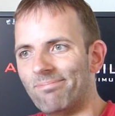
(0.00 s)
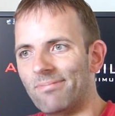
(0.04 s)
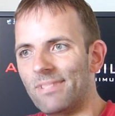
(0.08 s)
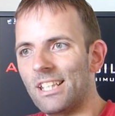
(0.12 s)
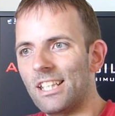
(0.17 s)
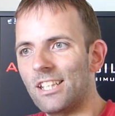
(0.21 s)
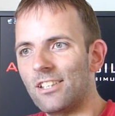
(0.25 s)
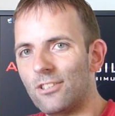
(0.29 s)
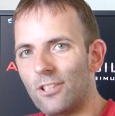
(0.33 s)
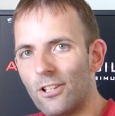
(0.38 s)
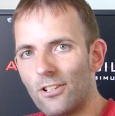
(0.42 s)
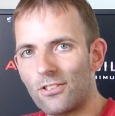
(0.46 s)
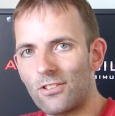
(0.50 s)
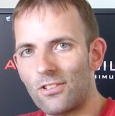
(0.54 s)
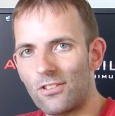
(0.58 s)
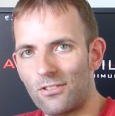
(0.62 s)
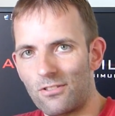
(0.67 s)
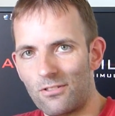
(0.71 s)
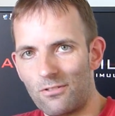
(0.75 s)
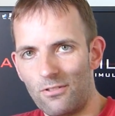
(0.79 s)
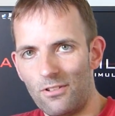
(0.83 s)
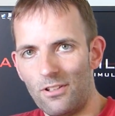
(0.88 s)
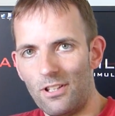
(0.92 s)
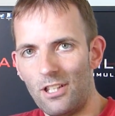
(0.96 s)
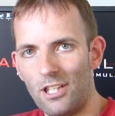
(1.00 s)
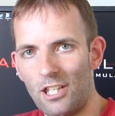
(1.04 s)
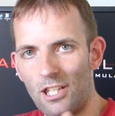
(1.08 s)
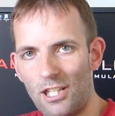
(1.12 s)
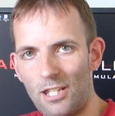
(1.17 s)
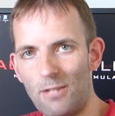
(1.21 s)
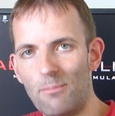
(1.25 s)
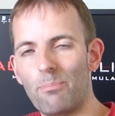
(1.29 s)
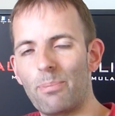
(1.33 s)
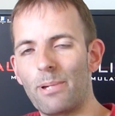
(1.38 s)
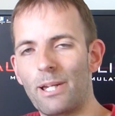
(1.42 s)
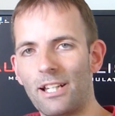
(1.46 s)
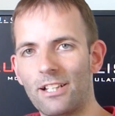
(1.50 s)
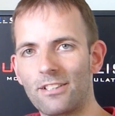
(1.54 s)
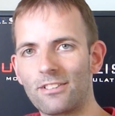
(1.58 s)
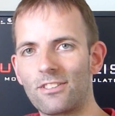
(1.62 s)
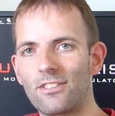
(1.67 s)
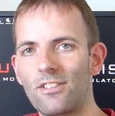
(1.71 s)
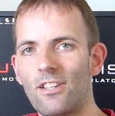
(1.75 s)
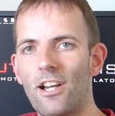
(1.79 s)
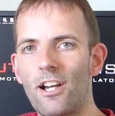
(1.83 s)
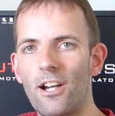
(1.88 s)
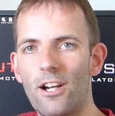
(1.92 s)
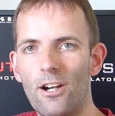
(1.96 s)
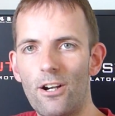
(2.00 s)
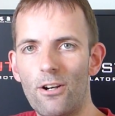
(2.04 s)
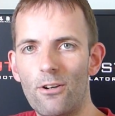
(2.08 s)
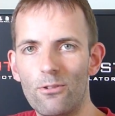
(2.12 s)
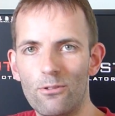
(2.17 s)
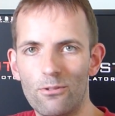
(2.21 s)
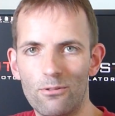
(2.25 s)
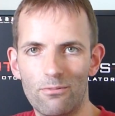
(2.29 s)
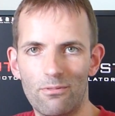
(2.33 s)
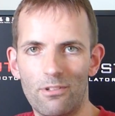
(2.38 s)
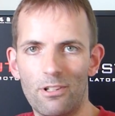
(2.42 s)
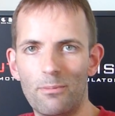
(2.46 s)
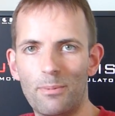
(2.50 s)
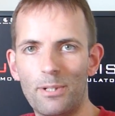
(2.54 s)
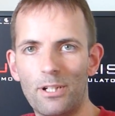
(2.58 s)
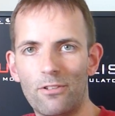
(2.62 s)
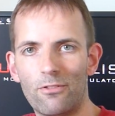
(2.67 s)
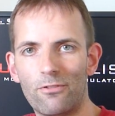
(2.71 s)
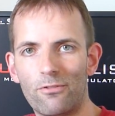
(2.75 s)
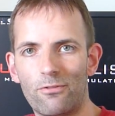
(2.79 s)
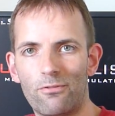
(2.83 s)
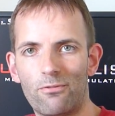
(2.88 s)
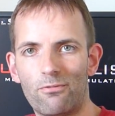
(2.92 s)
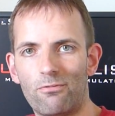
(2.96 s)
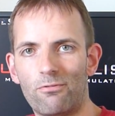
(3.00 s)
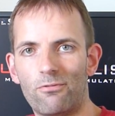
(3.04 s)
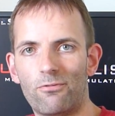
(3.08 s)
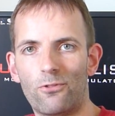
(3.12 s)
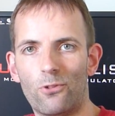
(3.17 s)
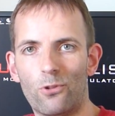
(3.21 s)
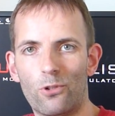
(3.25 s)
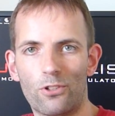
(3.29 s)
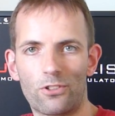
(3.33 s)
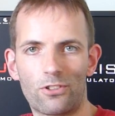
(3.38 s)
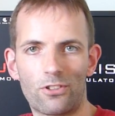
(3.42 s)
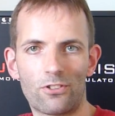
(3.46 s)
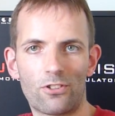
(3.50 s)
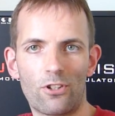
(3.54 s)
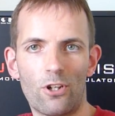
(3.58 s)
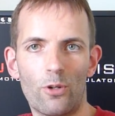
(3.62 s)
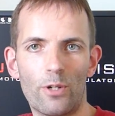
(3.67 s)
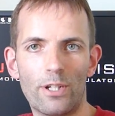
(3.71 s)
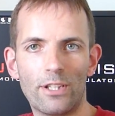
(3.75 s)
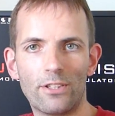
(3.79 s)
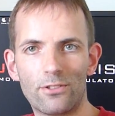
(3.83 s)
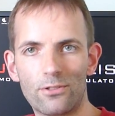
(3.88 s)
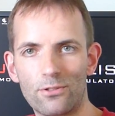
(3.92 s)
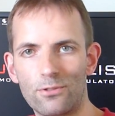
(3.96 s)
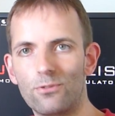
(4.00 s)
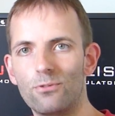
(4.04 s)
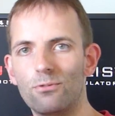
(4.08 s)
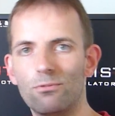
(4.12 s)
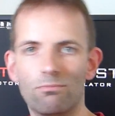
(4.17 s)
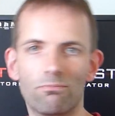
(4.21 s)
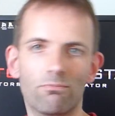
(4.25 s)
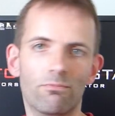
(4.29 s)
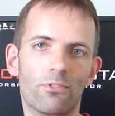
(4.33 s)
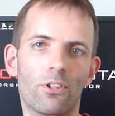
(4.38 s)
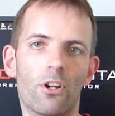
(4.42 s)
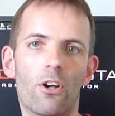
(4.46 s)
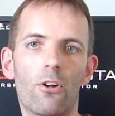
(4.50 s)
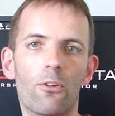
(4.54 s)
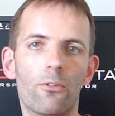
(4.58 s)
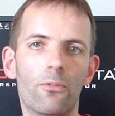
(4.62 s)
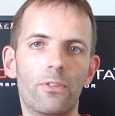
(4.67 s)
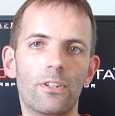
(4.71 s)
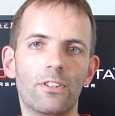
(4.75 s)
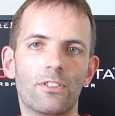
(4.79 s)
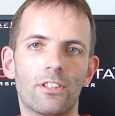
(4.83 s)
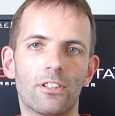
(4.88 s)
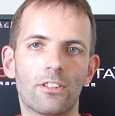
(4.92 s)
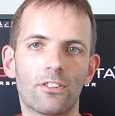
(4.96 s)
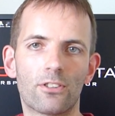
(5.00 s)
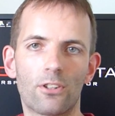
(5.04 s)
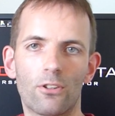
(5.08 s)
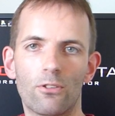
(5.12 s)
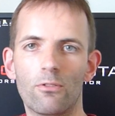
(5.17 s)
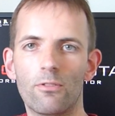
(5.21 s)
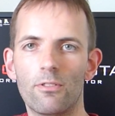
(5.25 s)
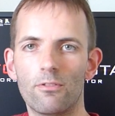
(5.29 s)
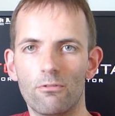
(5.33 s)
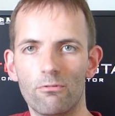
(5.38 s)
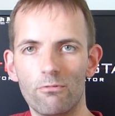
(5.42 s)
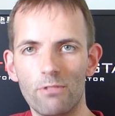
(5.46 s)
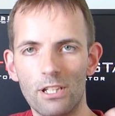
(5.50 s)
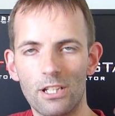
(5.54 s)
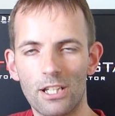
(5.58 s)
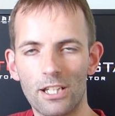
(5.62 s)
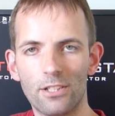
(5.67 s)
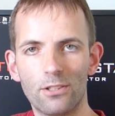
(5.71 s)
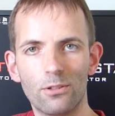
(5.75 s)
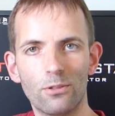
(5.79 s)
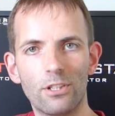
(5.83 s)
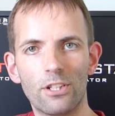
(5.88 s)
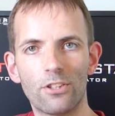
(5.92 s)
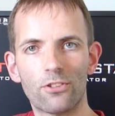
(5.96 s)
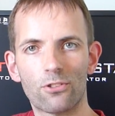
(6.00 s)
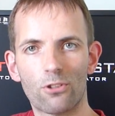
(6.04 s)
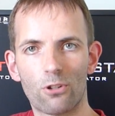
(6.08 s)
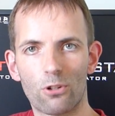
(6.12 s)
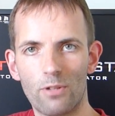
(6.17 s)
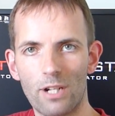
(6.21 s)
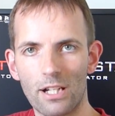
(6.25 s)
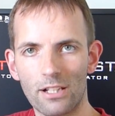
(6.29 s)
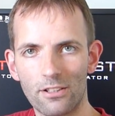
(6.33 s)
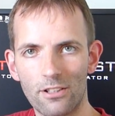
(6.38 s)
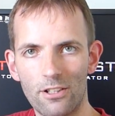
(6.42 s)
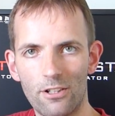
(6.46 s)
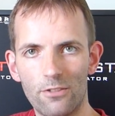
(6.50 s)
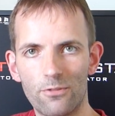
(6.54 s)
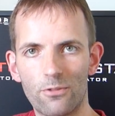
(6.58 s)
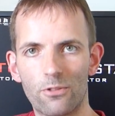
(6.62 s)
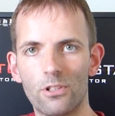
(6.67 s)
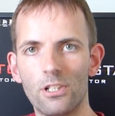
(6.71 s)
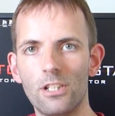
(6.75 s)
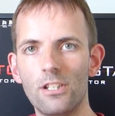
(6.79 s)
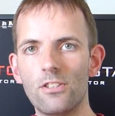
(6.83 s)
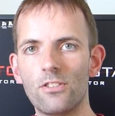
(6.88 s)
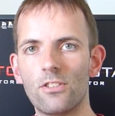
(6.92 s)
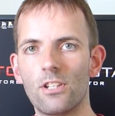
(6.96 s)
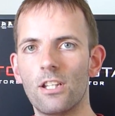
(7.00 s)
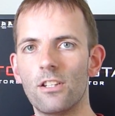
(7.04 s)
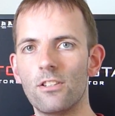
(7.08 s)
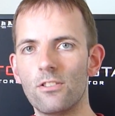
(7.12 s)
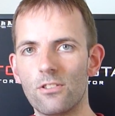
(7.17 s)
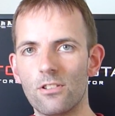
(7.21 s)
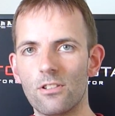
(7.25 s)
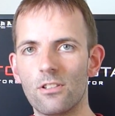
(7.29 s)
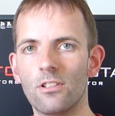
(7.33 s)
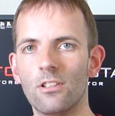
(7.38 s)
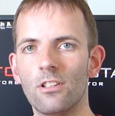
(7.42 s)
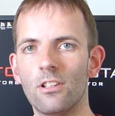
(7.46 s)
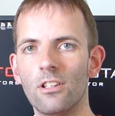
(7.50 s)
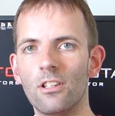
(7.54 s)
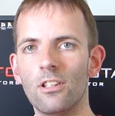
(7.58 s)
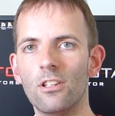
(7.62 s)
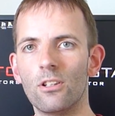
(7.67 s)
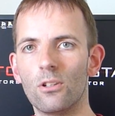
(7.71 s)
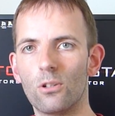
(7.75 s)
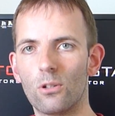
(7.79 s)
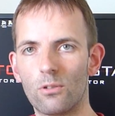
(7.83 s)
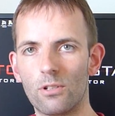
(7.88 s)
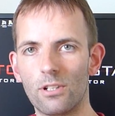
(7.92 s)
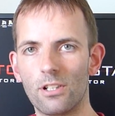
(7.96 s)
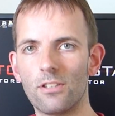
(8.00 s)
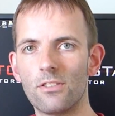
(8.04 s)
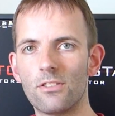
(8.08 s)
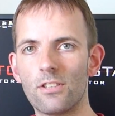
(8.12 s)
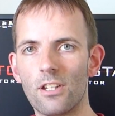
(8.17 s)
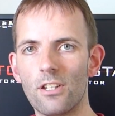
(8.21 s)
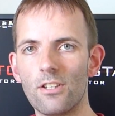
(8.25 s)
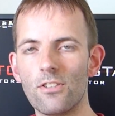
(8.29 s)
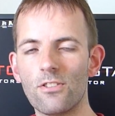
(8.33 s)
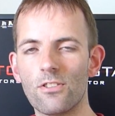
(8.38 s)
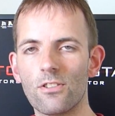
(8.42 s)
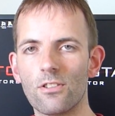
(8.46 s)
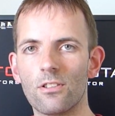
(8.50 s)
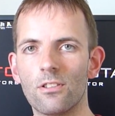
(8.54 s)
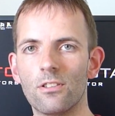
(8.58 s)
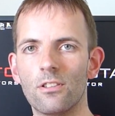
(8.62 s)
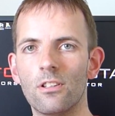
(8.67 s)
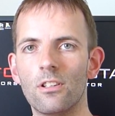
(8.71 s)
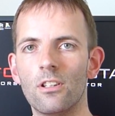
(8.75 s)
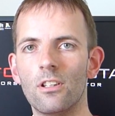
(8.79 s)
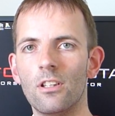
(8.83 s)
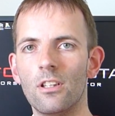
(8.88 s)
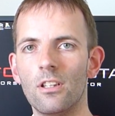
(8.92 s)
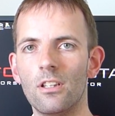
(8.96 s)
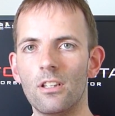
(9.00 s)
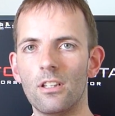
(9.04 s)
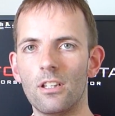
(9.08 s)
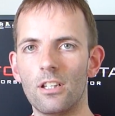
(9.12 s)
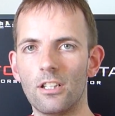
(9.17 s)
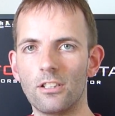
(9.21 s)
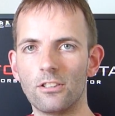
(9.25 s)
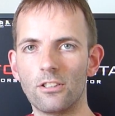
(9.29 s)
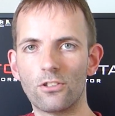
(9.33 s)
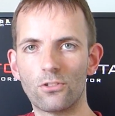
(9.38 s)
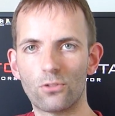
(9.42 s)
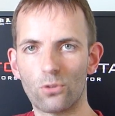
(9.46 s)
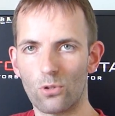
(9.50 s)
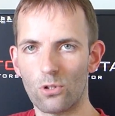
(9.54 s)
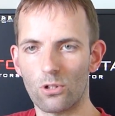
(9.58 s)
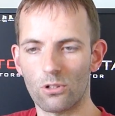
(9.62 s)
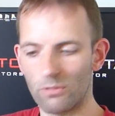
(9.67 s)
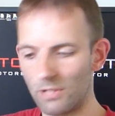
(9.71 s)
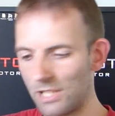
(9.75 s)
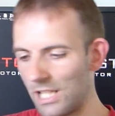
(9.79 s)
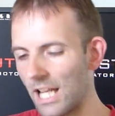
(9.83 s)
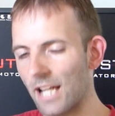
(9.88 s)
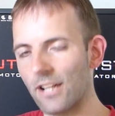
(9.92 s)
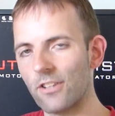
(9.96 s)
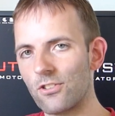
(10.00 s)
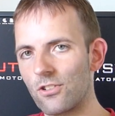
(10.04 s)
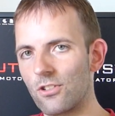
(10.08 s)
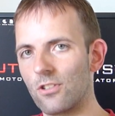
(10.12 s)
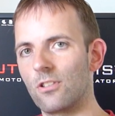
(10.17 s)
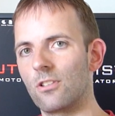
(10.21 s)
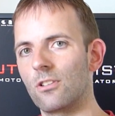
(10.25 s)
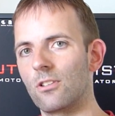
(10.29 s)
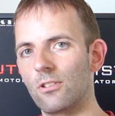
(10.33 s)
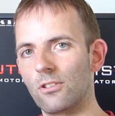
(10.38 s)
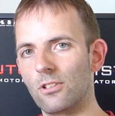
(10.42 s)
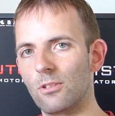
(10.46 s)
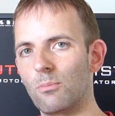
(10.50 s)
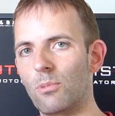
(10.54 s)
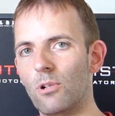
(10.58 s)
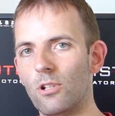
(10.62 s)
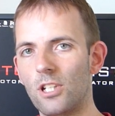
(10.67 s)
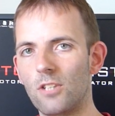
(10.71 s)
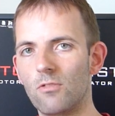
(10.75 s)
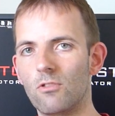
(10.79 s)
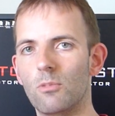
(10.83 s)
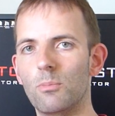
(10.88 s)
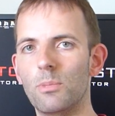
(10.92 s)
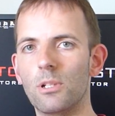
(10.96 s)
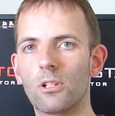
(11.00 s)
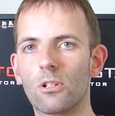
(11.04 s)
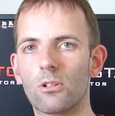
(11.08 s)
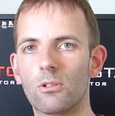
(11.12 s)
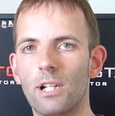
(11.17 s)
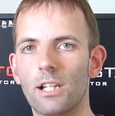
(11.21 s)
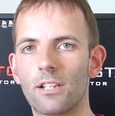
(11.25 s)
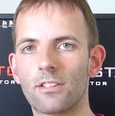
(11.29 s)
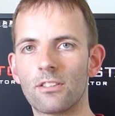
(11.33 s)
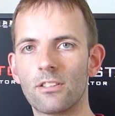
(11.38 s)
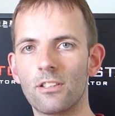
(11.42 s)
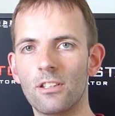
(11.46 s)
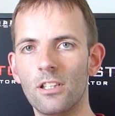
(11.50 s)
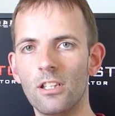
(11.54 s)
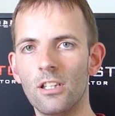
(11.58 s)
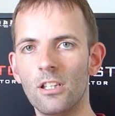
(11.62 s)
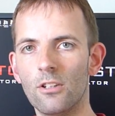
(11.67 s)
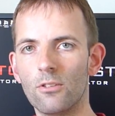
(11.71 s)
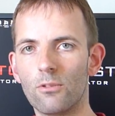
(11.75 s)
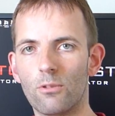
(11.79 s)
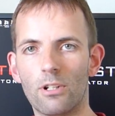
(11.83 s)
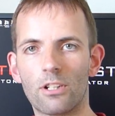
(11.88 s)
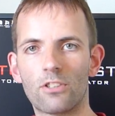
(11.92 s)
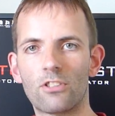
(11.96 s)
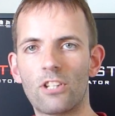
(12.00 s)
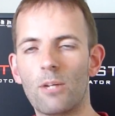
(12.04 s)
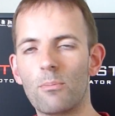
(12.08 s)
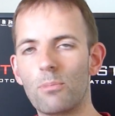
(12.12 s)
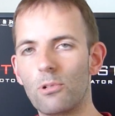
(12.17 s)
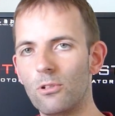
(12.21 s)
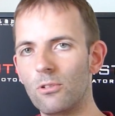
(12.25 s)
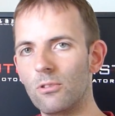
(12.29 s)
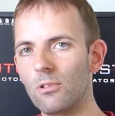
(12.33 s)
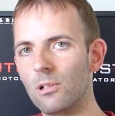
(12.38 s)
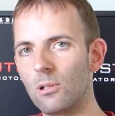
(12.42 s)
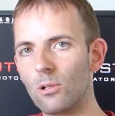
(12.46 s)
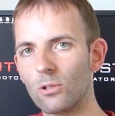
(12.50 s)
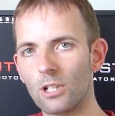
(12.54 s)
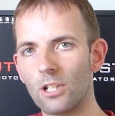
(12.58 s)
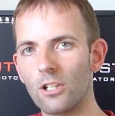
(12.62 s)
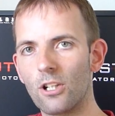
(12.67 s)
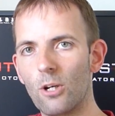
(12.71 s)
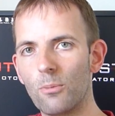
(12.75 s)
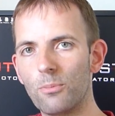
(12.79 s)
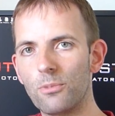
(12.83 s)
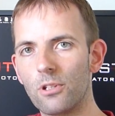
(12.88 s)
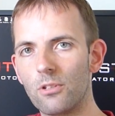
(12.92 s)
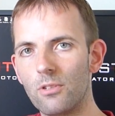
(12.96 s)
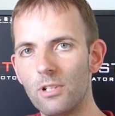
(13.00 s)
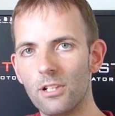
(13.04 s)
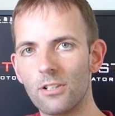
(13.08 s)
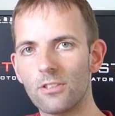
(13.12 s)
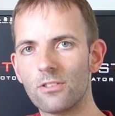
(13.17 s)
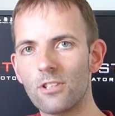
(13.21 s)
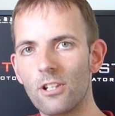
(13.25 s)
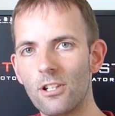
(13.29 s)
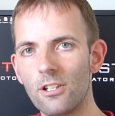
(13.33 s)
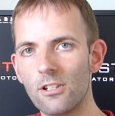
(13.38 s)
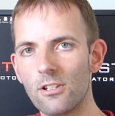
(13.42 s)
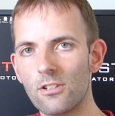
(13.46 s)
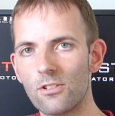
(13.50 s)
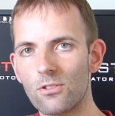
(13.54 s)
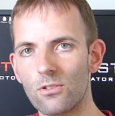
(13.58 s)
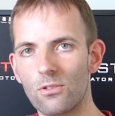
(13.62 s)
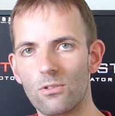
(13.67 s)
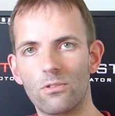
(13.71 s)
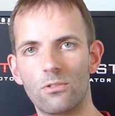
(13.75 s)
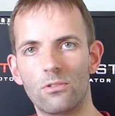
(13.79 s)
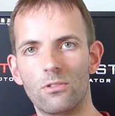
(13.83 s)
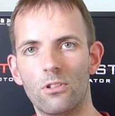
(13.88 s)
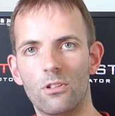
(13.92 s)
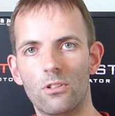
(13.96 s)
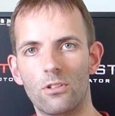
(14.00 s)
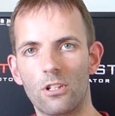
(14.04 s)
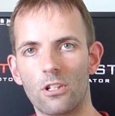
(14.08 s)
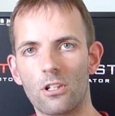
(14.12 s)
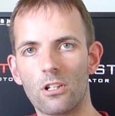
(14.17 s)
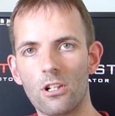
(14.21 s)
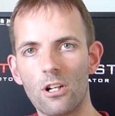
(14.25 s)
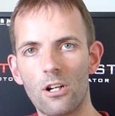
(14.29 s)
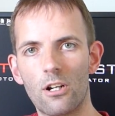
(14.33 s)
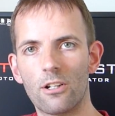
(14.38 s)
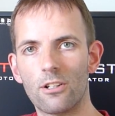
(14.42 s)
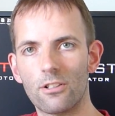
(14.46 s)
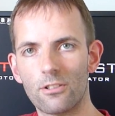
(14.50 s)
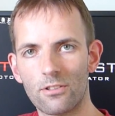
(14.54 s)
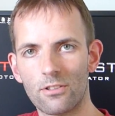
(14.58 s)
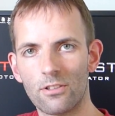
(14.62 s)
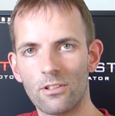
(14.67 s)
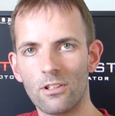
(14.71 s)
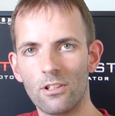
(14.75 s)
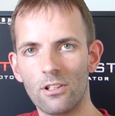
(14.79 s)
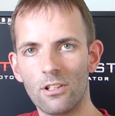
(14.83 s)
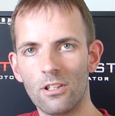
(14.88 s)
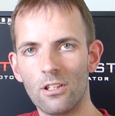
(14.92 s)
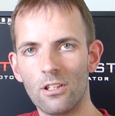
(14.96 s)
It does impact how a bit of forces go into the whole physics, so we can do this correct now for each engine orientation, and the torque reaction on the body will be correct. For example, locking up the rear tires on a cart